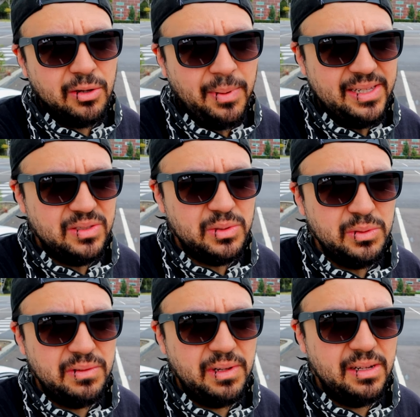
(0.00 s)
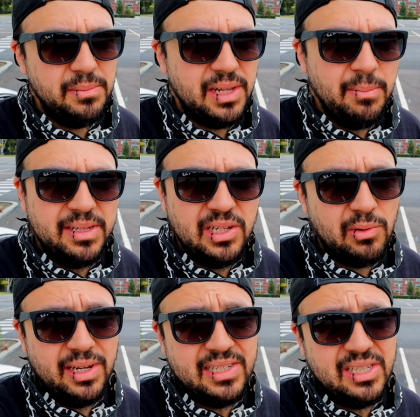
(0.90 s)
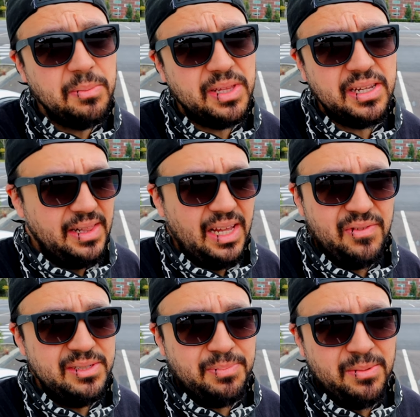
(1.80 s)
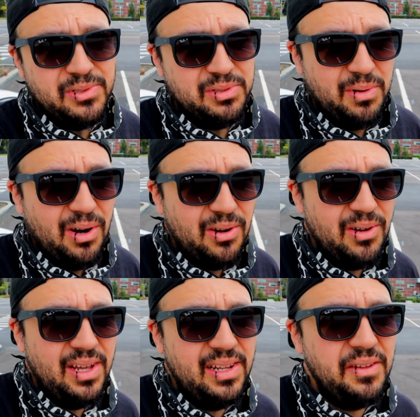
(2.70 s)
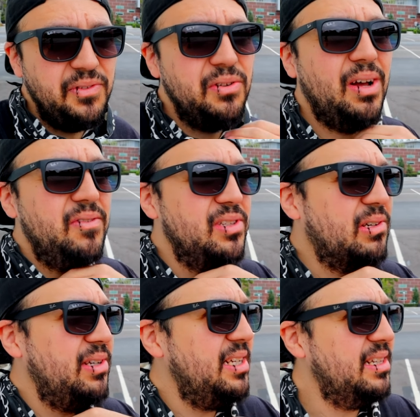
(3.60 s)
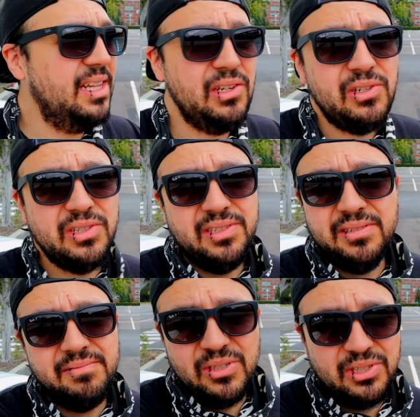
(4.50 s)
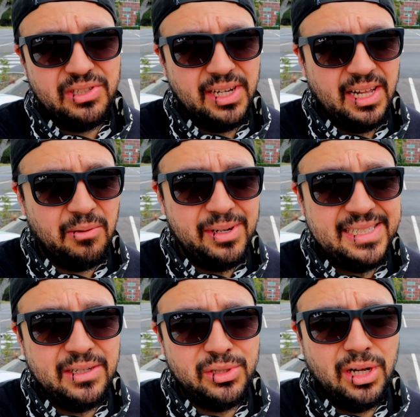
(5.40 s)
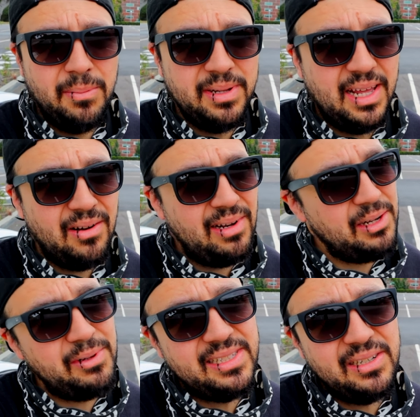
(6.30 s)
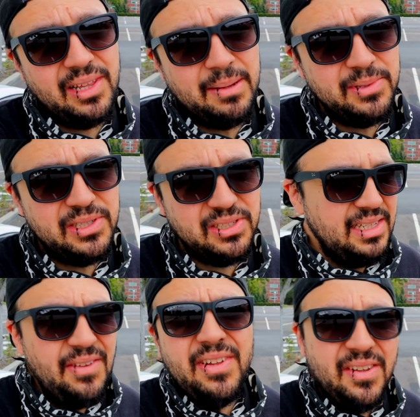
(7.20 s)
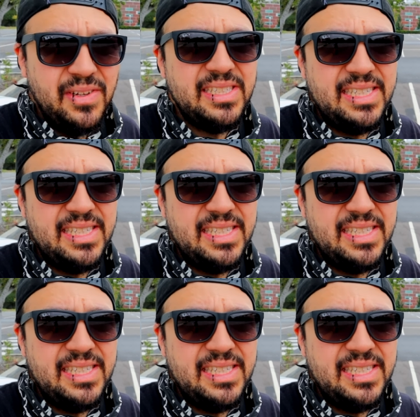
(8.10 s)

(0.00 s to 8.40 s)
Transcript: to go back to school and, and get my degree in something. Life isn't promised tomorrow, and if you don't have a degree, then you just you're stuck at a retail job. And I don't like retail that much. Even if it's